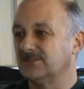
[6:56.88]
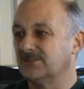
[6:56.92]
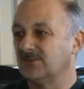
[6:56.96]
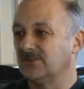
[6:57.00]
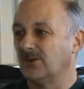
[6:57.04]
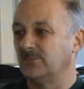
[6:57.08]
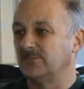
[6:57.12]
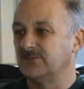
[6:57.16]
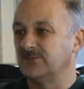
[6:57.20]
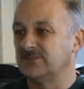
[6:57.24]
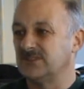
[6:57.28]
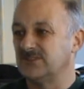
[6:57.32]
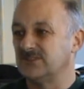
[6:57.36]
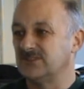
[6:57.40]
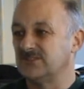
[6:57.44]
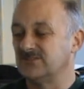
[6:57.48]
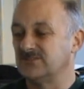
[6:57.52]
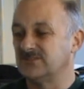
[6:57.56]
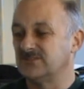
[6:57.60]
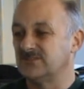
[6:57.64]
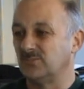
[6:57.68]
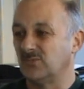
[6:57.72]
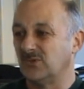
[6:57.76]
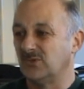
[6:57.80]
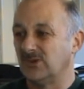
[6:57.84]

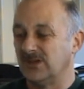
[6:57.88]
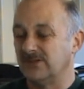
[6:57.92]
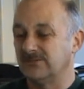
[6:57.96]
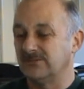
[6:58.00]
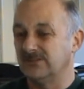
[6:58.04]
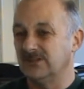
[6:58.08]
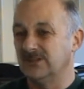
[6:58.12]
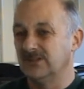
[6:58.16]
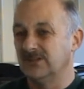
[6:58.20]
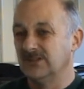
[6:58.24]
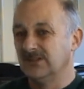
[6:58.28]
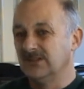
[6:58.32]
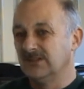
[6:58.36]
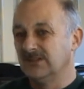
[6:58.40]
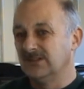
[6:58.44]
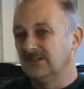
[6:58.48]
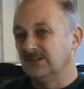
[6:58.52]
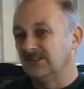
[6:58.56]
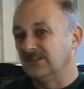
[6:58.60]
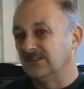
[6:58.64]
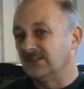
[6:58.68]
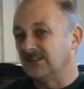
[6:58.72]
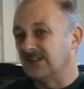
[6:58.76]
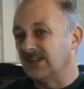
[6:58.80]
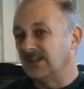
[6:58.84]
competitions and whatever,
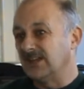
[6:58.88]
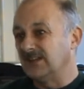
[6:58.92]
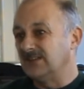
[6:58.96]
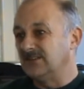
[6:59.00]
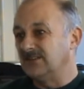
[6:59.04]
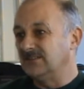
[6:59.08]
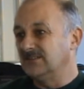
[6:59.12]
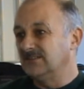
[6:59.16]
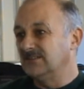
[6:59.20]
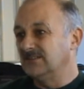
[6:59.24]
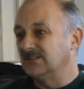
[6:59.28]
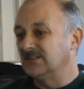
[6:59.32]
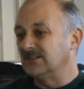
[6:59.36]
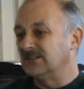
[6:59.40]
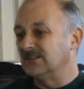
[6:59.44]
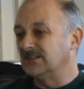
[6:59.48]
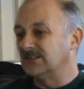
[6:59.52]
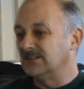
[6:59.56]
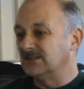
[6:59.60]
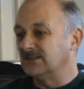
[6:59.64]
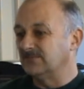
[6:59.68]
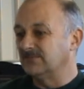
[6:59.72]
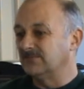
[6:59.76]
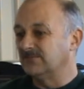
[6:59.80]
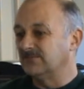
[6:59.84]
and again
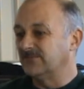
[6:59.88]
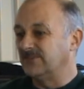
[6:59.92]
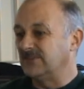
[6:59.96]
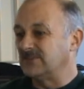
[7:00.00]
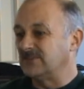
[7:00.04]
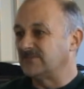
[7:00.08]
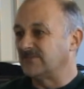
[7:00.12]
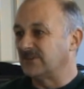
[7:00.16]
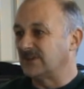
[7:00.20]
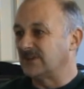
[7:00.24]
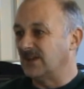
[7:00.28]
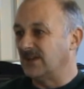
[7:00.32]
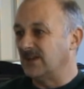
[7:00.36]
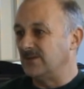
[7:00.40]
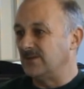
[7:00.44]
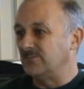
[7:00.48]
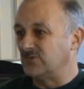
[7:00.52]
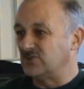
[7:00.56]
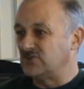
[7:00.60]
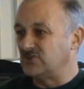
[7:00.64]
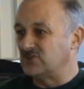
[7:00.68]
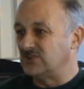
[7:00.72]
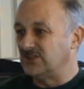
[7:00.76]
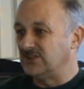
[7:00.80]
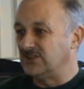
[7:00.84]
fish for
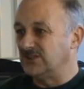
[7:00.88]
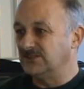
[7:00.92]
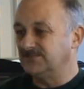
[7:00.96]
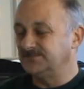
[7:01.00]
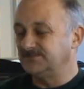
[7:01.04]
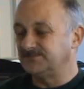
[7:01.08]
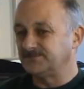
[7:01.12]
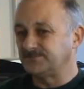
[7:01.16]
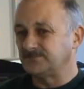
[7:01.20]
Cambridgeshire,